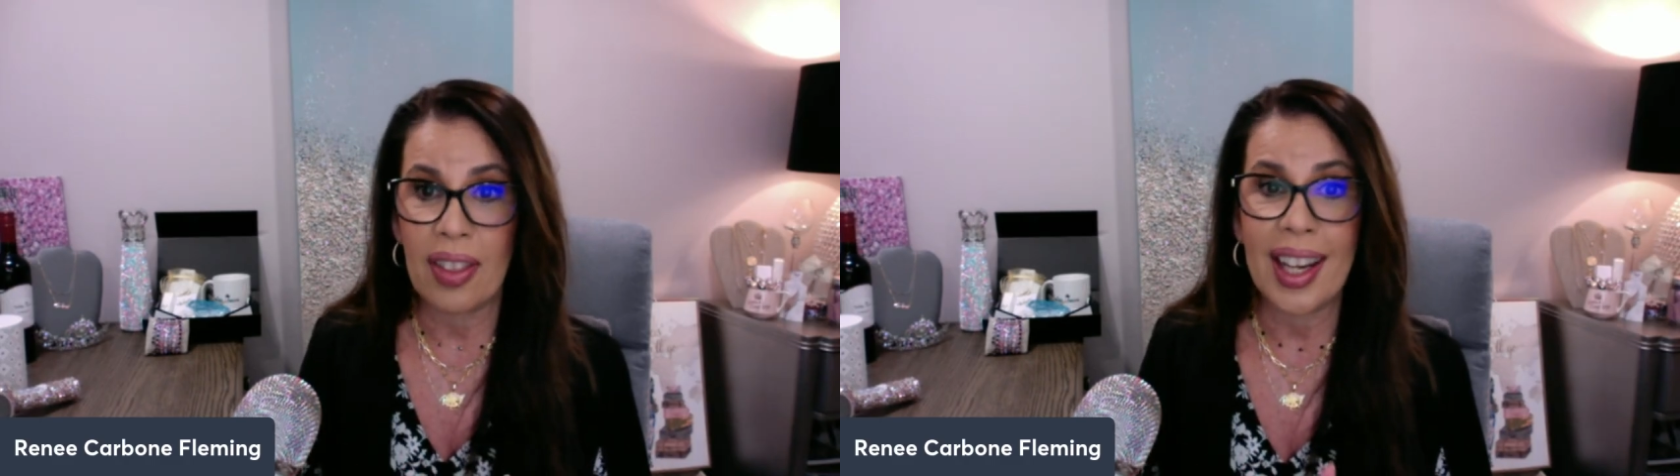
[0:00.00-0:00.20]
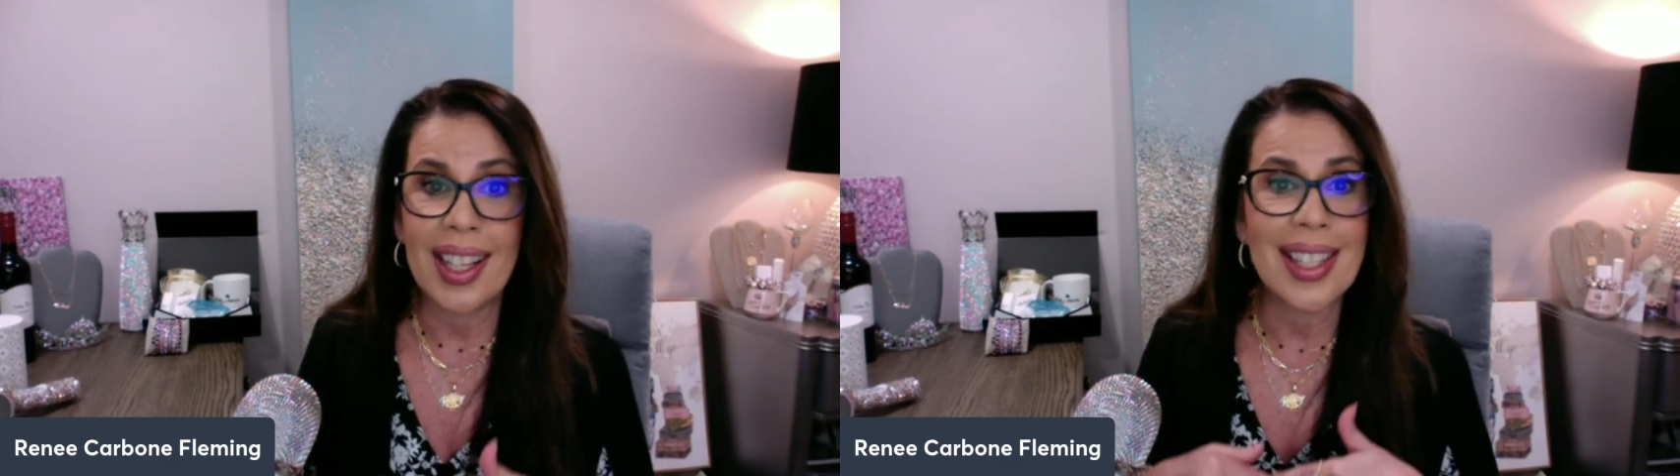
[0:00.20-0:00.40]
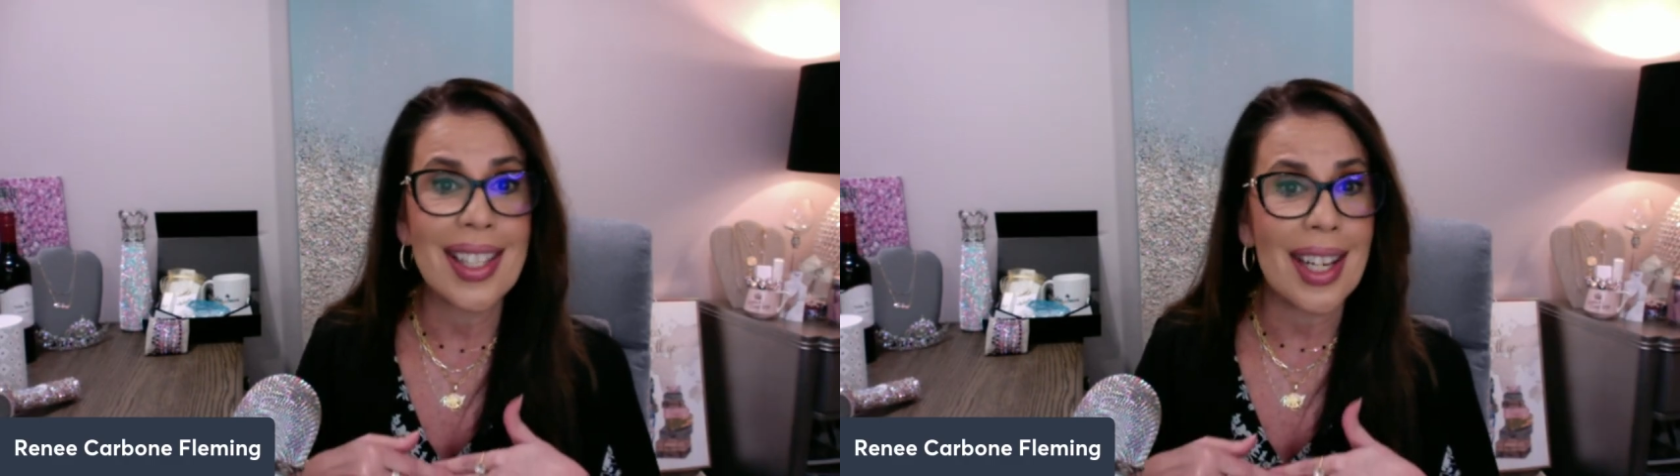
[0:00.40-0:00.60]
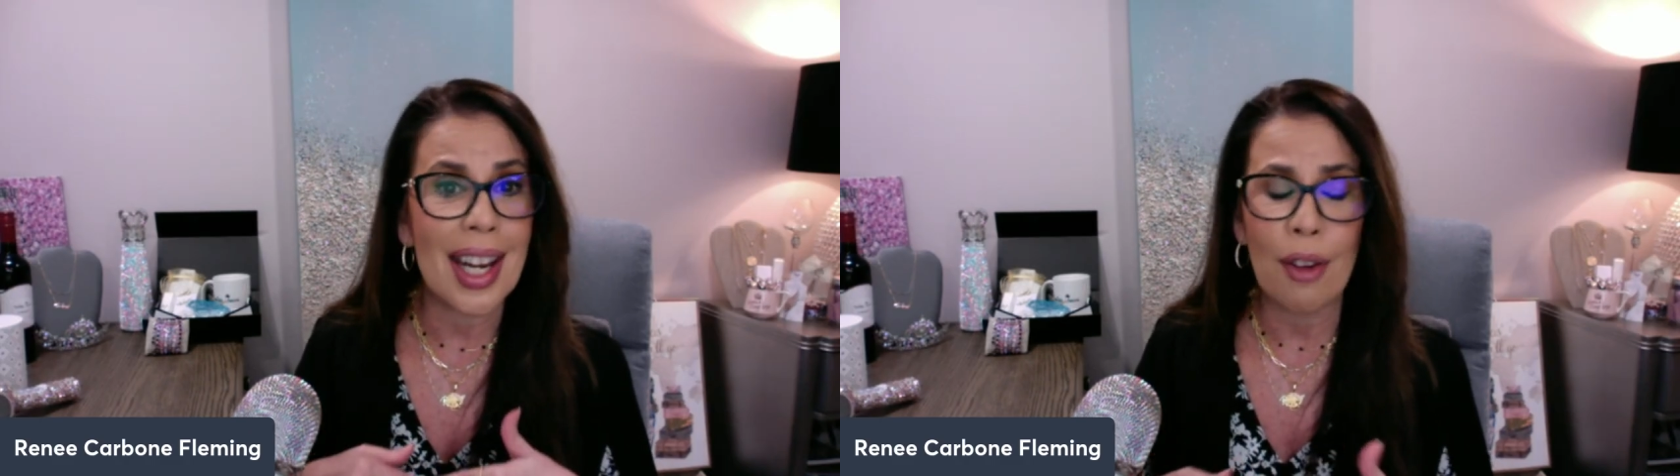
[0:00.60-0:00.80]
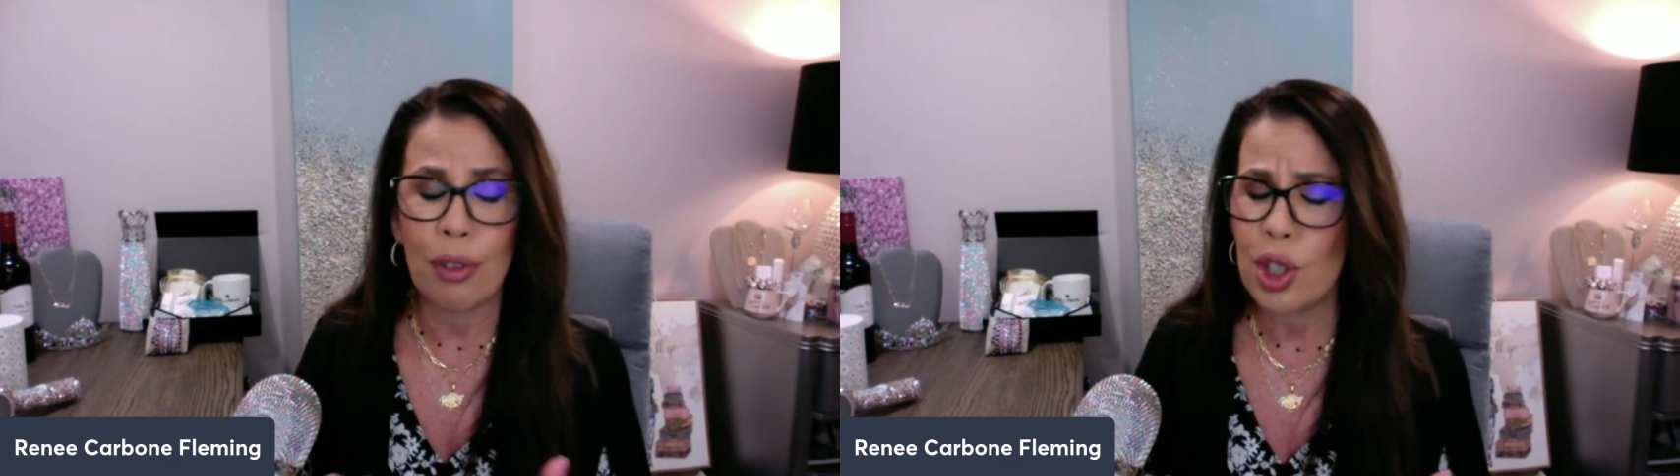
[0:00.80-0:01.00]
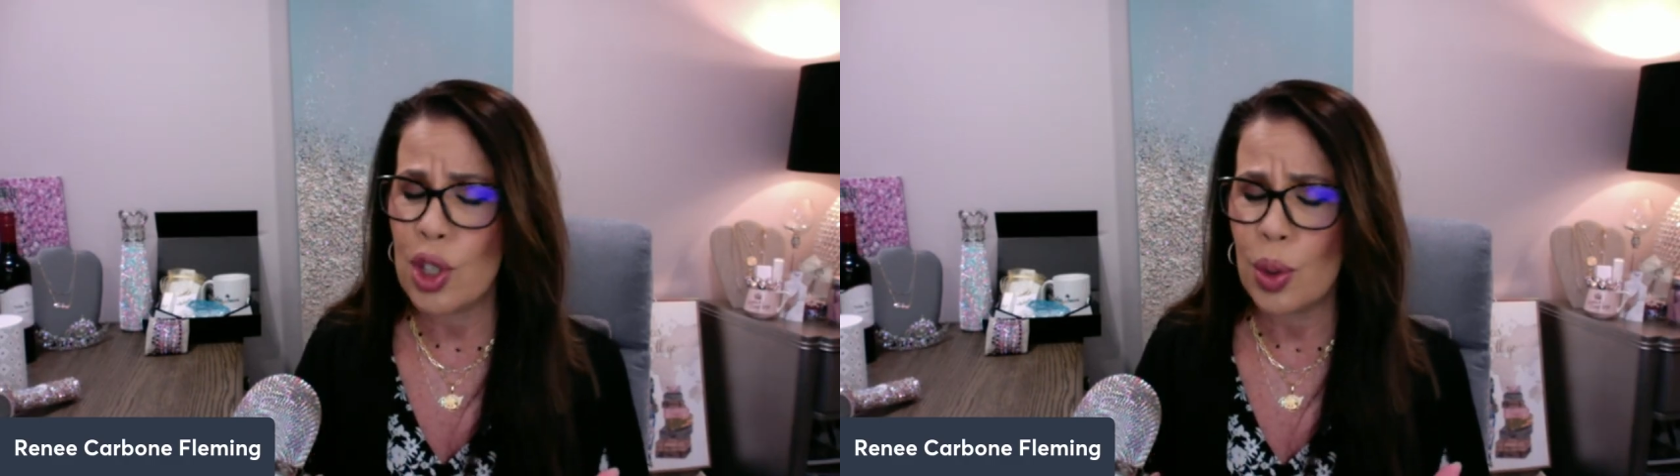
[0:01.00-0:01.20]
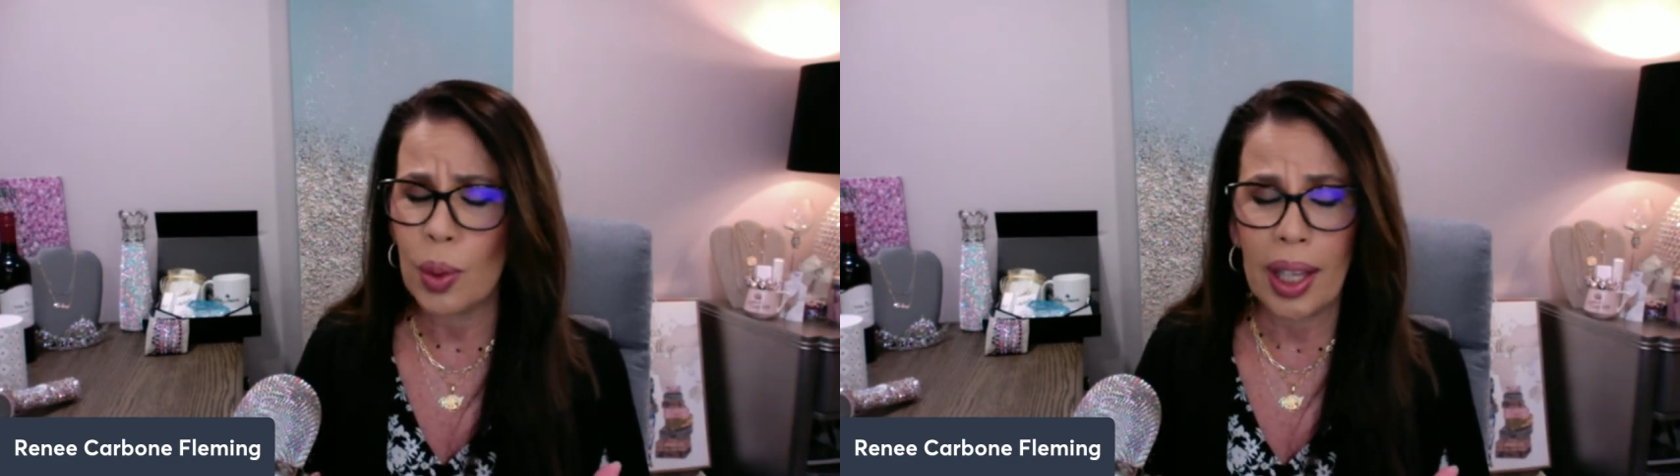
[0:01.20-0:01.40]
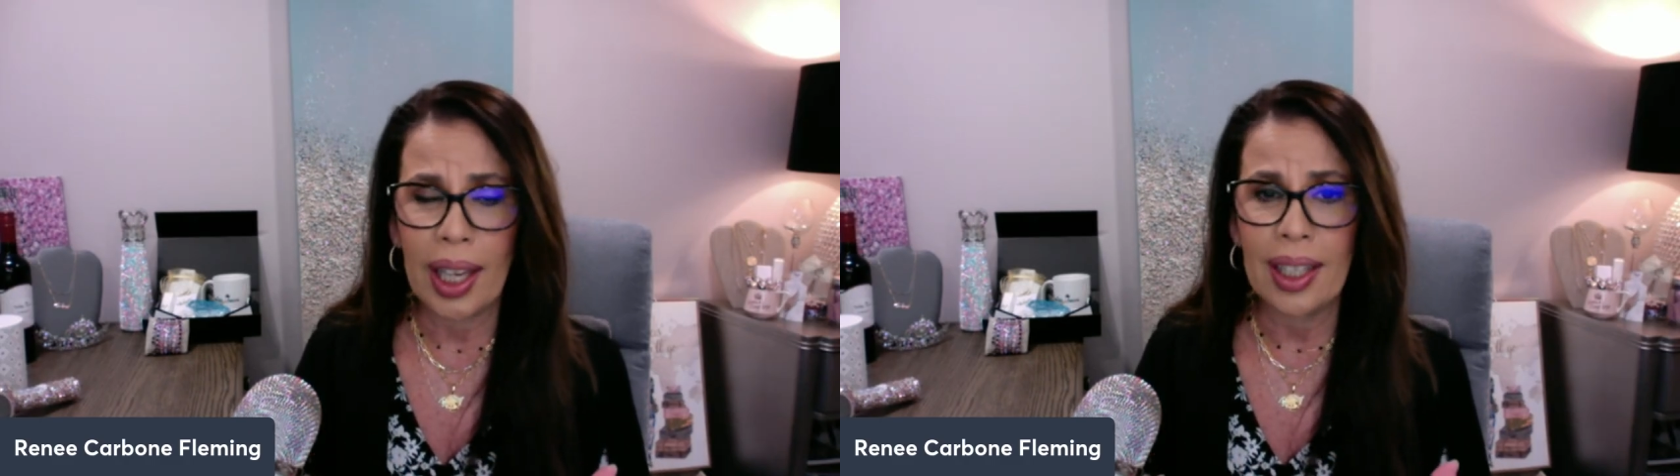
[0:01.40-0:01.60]
that it's never too
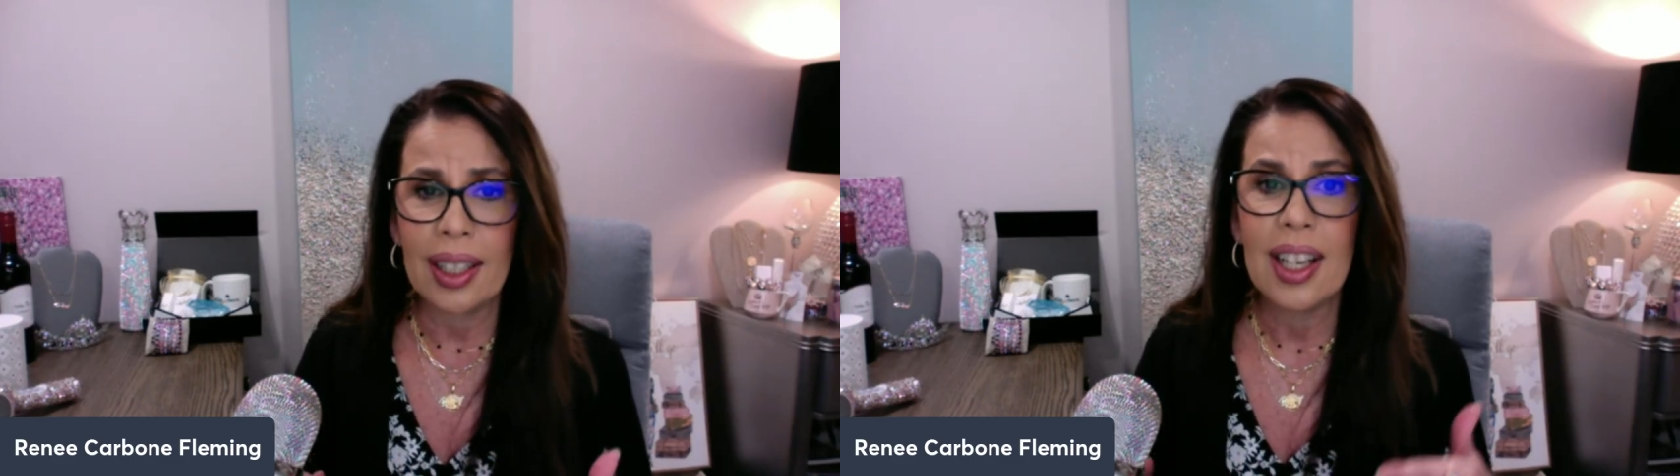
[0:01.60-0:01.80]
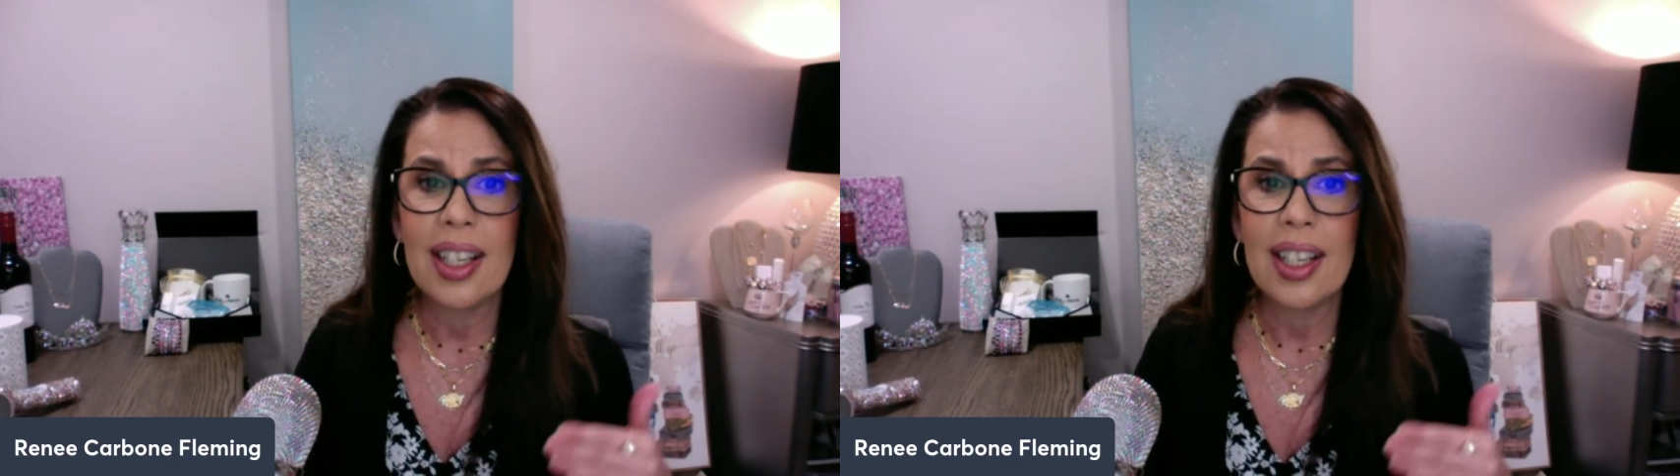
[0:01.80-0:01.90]
late